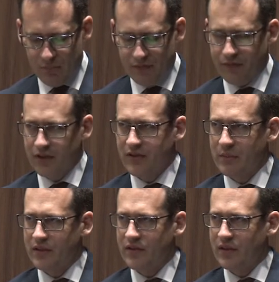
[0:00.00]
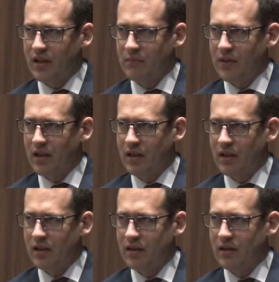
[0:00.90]
But first, let me state
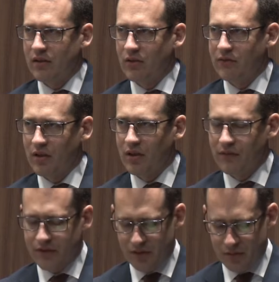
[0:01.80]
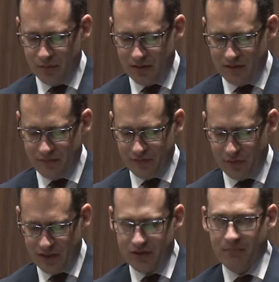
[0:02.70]
my overall view of
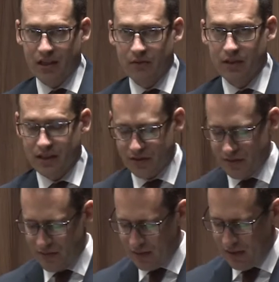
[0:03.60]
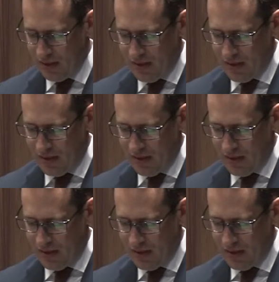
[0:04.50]
U S Japan relations.